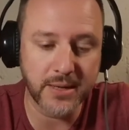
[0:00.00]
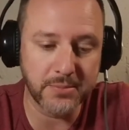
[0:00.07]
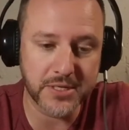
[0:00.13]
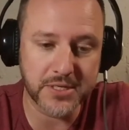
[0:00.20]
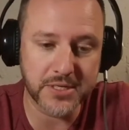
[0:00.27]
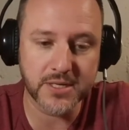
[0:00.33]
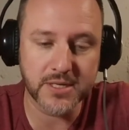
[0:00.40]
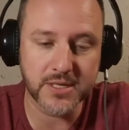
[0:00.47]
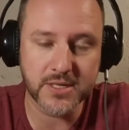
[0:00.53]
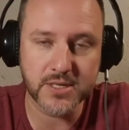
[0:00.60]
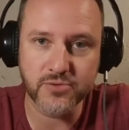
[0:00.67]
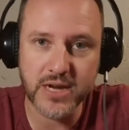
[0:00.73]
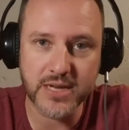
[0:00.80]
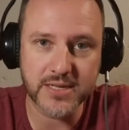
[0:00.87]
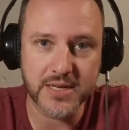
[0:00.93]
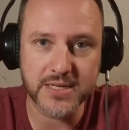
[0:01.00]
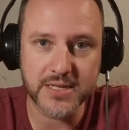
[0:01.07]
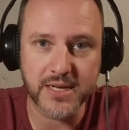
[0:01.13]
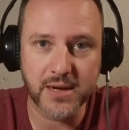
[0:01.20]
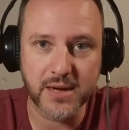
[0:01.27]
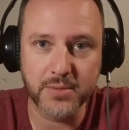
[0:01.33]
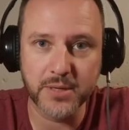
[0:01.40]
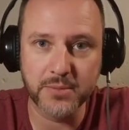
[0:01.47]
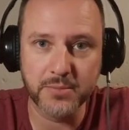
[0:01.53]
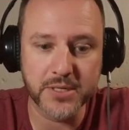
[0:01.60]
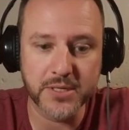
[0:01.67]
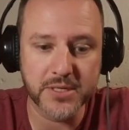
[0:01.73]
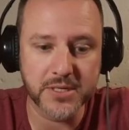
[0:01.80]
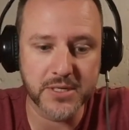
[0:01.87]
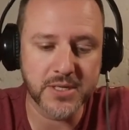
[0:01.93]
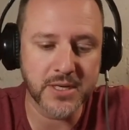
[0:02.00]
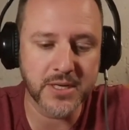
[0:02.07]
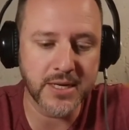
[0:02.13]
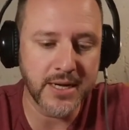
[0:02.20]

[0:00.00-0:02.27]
business, really setting up business,